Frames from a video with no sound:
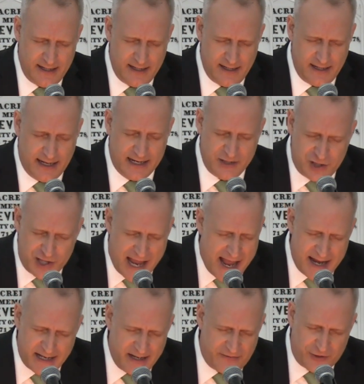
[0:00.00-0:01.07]
And
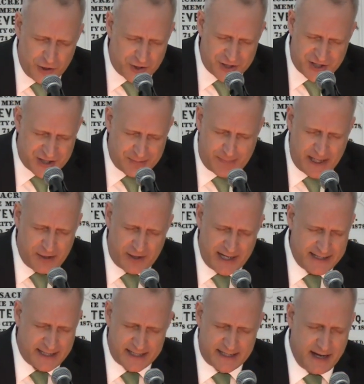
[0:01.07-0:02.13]
yet, if your spirit
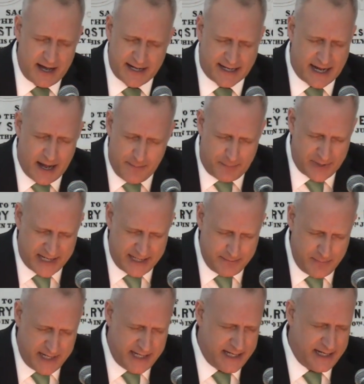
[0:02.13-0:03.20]
does not accompany
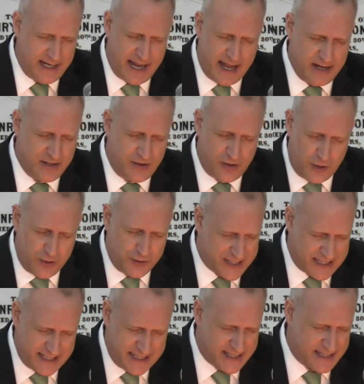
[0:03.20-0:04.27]
me and those
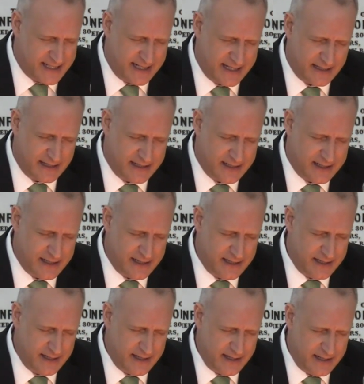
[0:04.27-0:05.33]
listening,
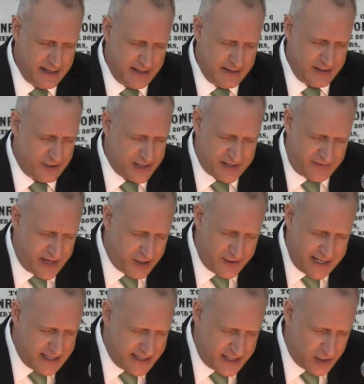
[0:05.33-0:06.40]
there is
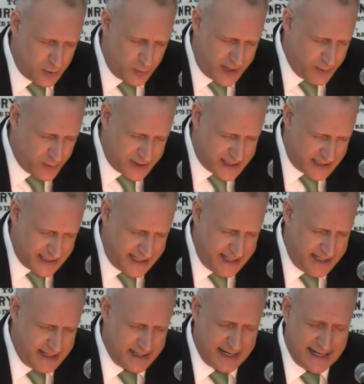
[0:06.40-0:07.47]
very little we will
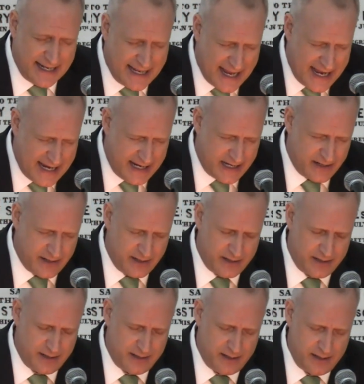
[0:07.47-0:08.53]
glean and gain.
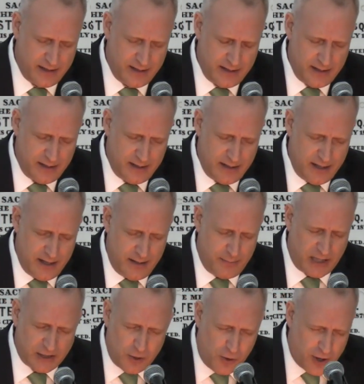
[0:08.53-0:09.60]

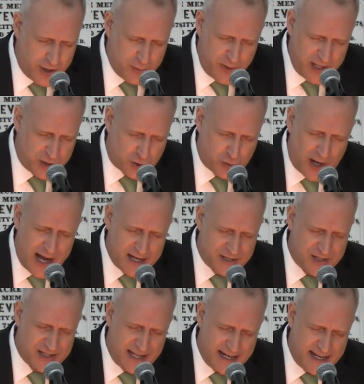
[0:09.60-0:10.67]
But Lord, we
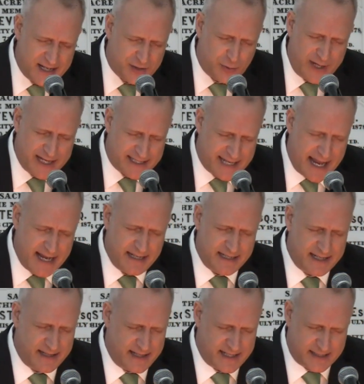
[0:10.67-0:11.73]
trust that as we attend
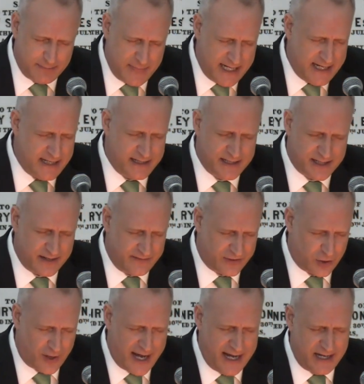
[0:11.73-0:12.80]
to this means of
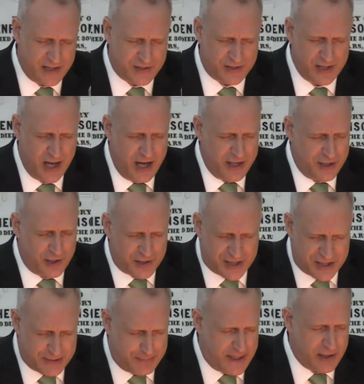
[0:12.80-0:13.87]
grace, your
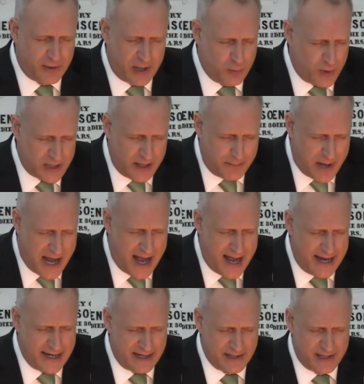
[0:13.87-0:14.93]
spirit will
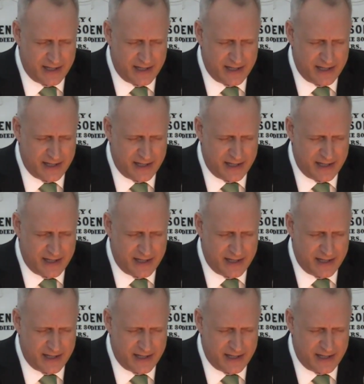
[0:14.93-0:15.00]
abide,